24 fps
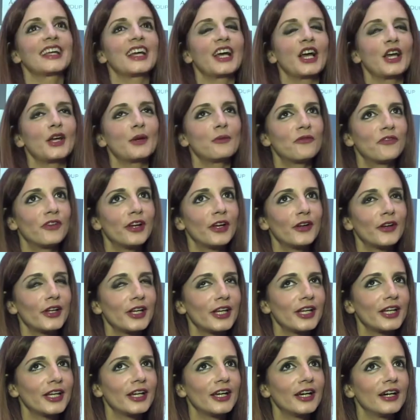I am
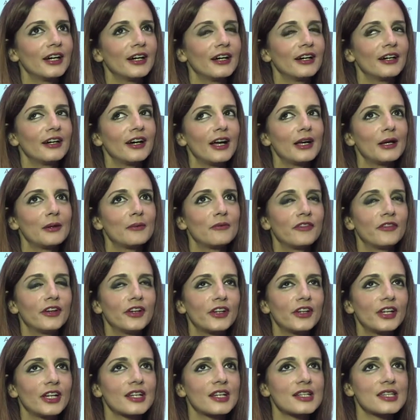very, uh, I am very
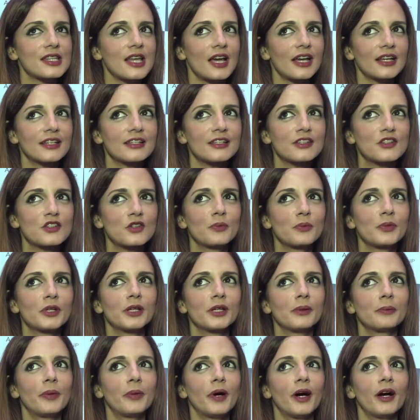excited to be
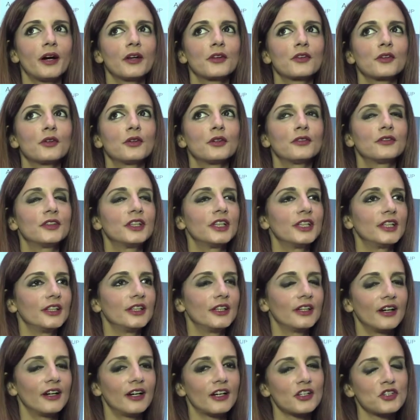a part of
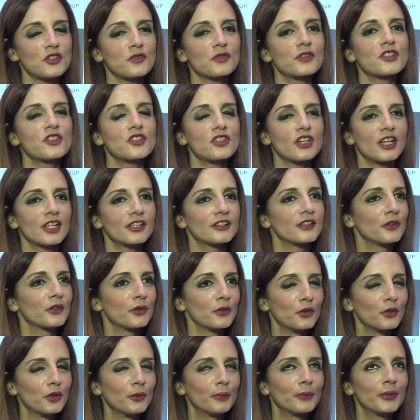the Ashwin Sheth
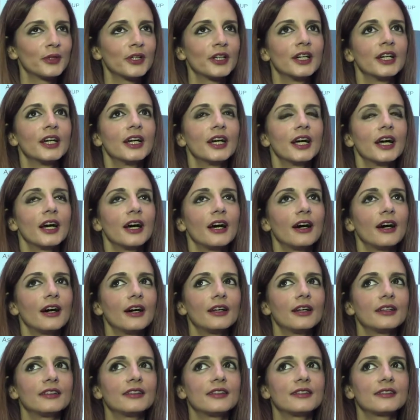Group.
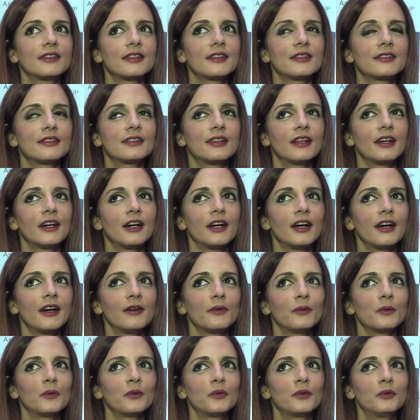Uh, this is uh,
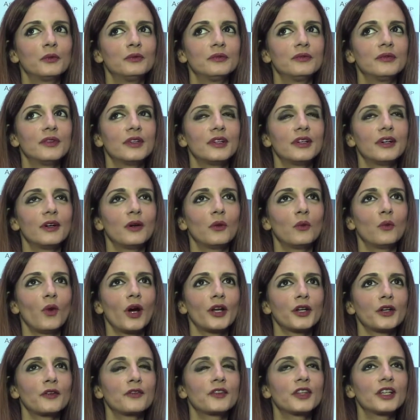
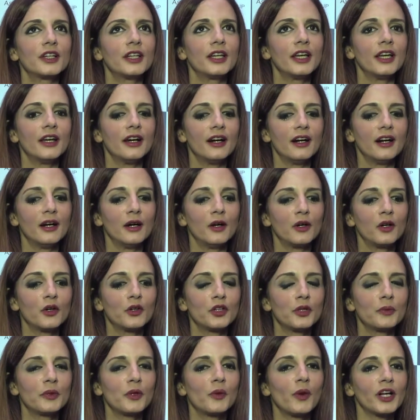one of the uh, going
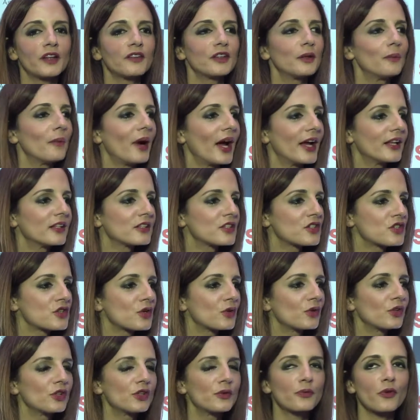to be one of the
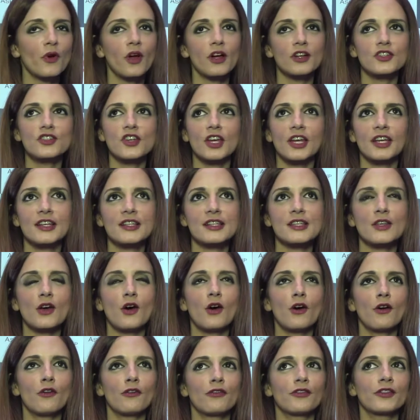milestone projects
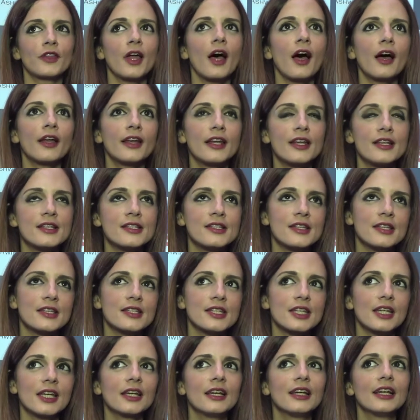of Thane
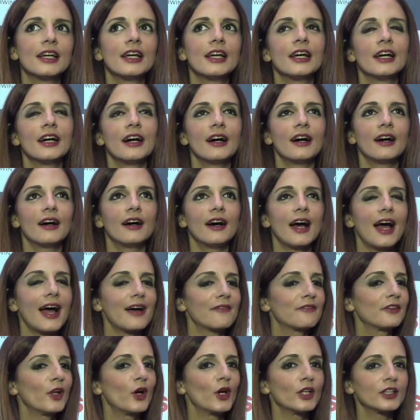city, uh,
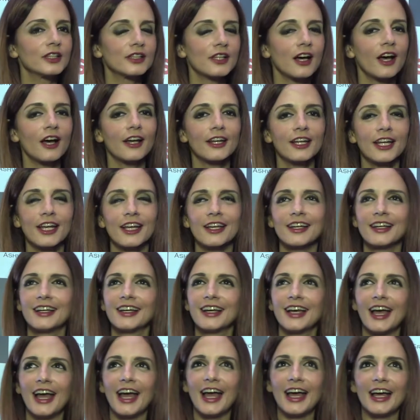Avalon Thane,
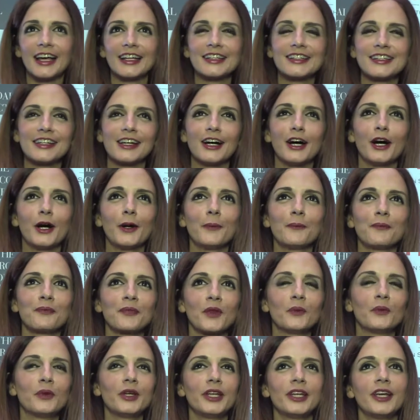and
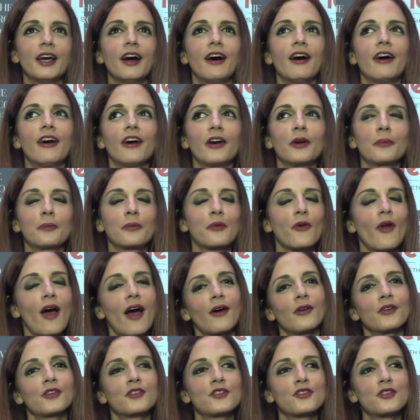um, we are
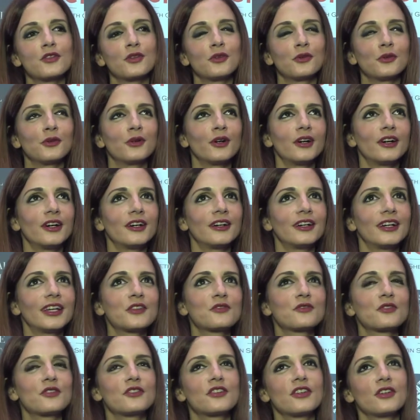proud to uh,
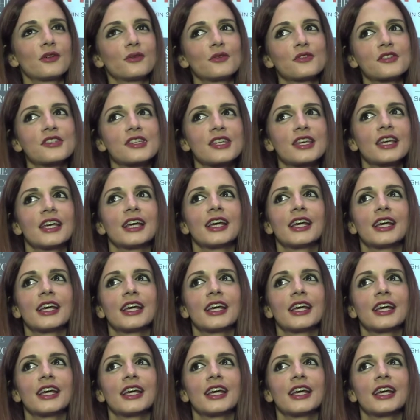introduce.